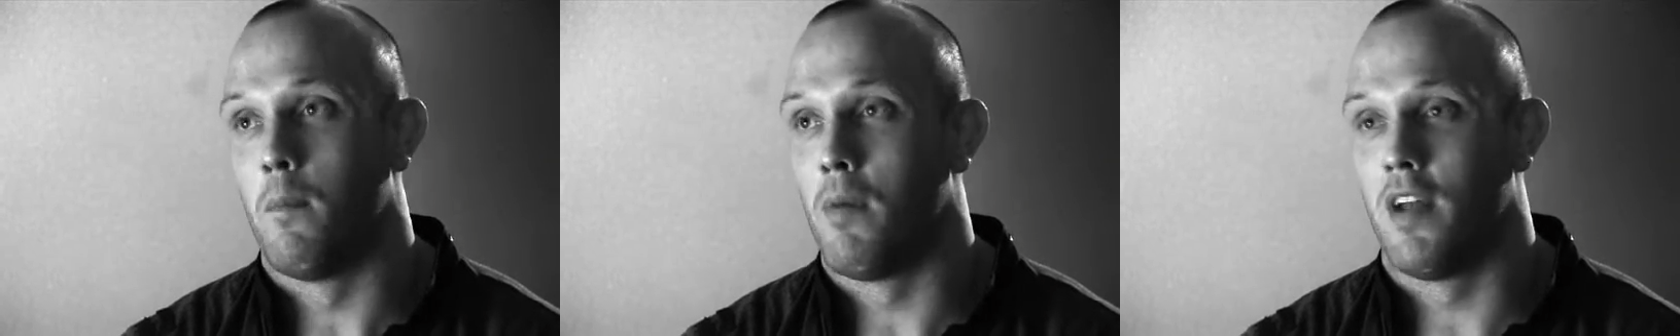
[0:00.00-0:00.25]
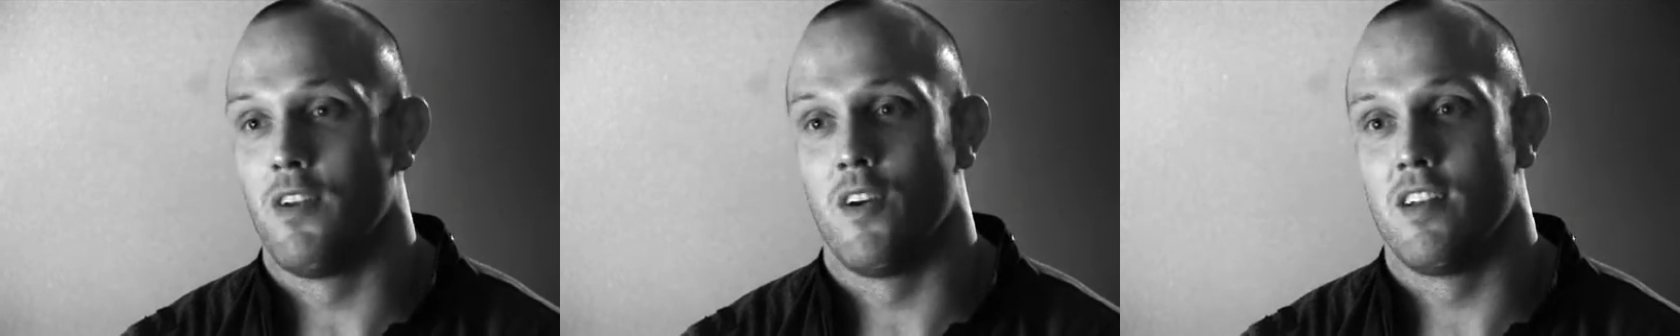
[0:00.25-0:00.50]

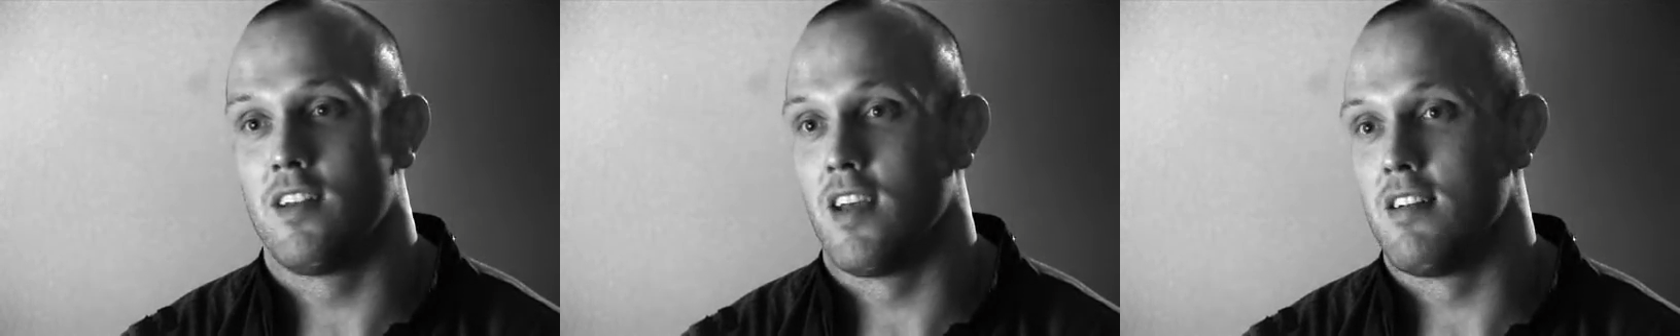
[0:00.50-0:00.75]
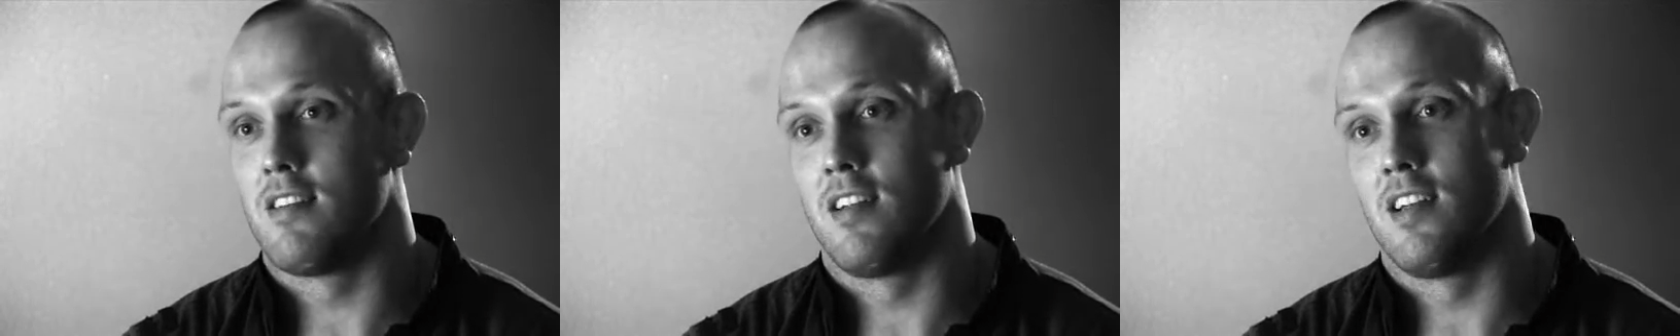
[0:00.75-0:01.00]
but I'd not
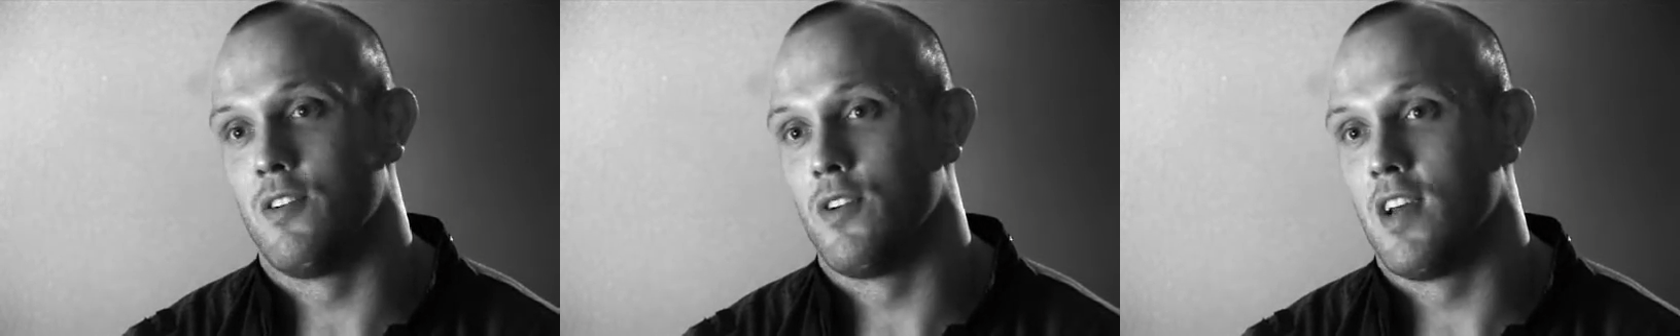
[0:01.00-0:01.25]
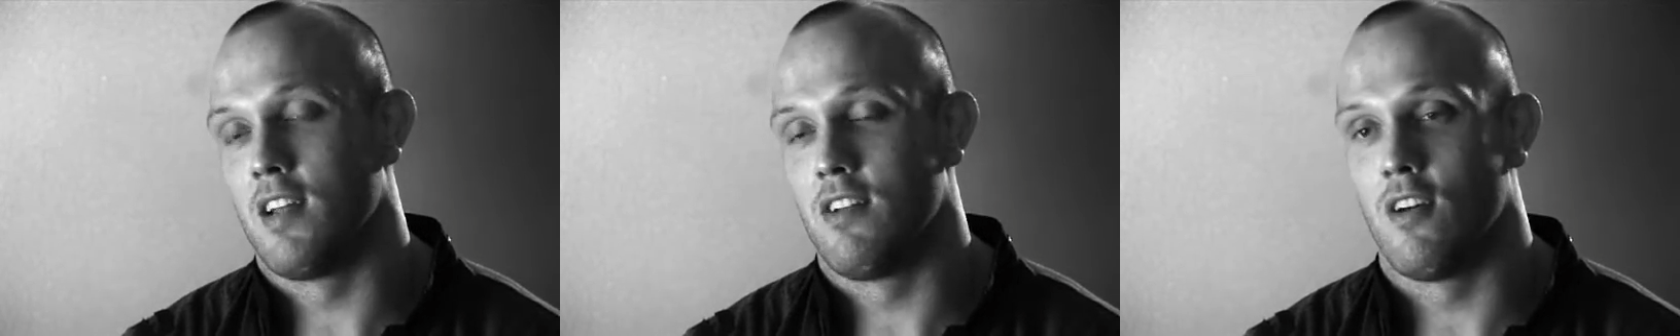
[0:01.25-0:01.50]
intentionally
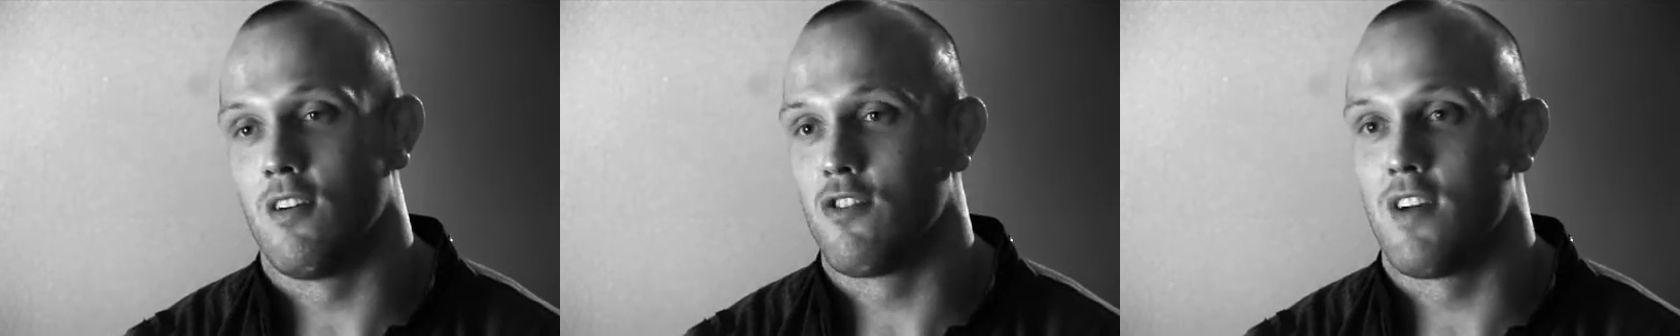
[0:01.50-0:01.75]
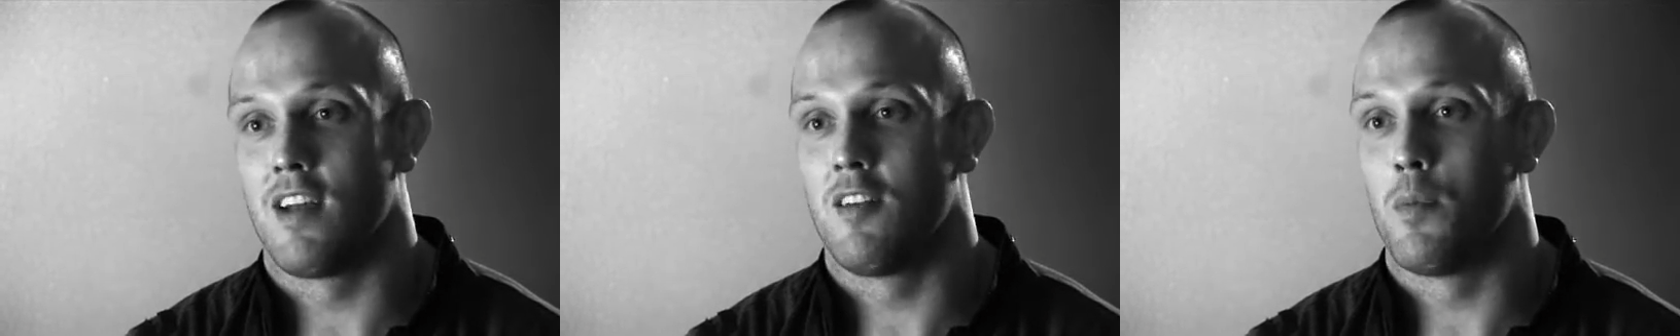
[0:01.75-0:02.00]
done it. I'd not
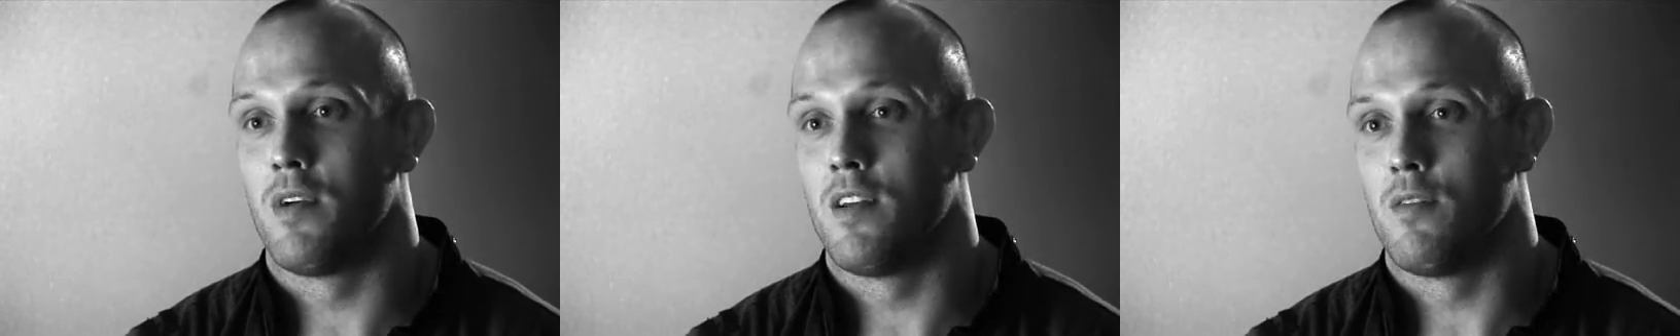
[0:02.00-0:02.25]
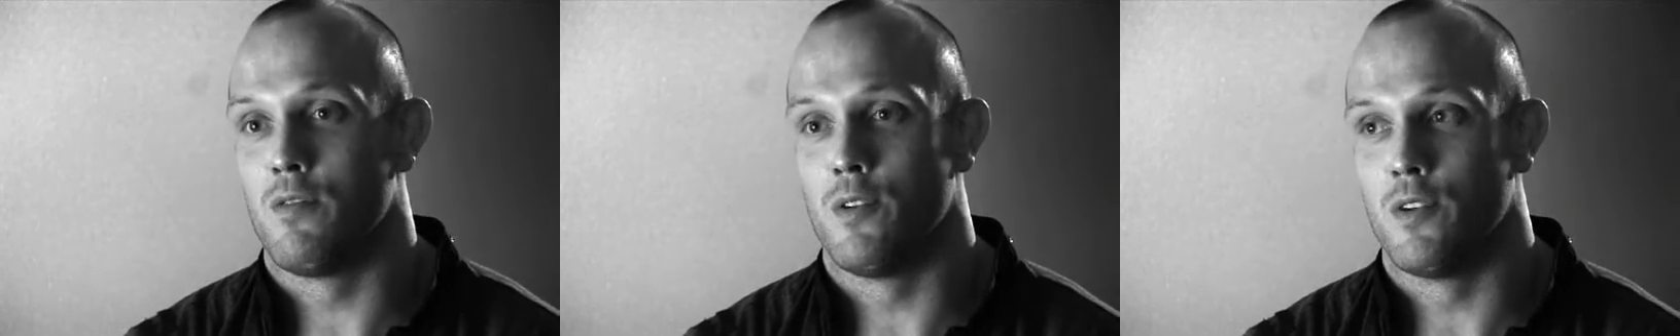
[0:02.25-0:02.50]
tried to
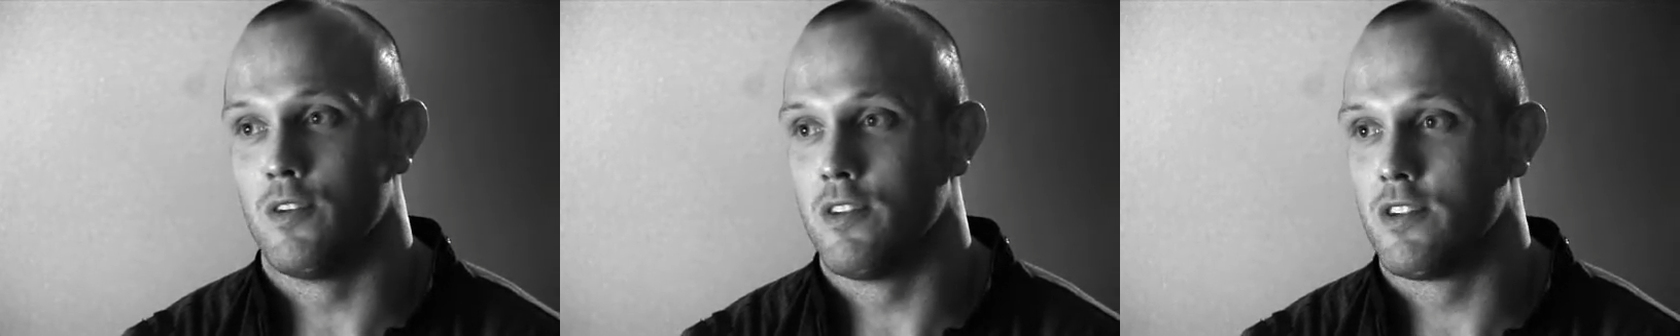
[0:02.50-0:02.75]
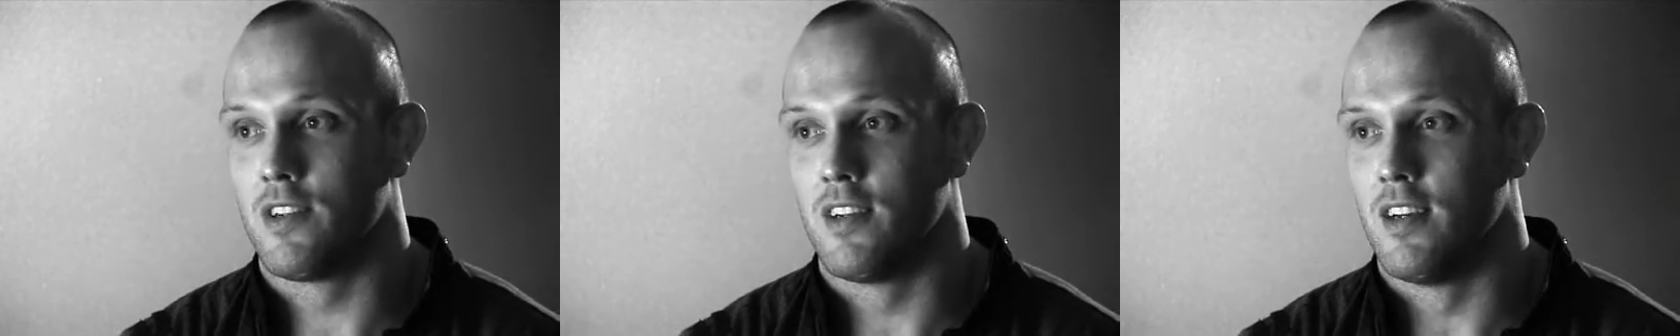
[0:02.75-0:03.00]
break the
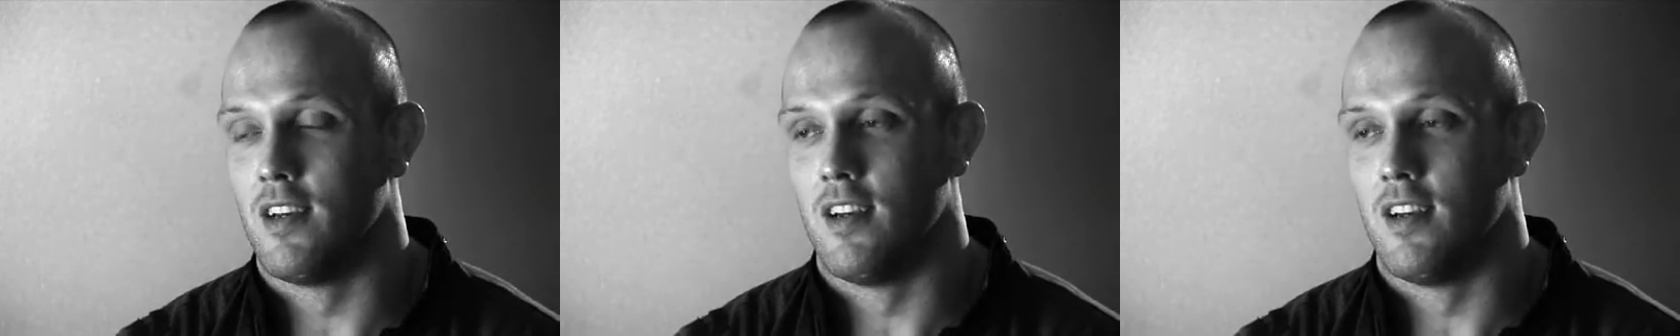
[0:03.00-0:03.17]
rules.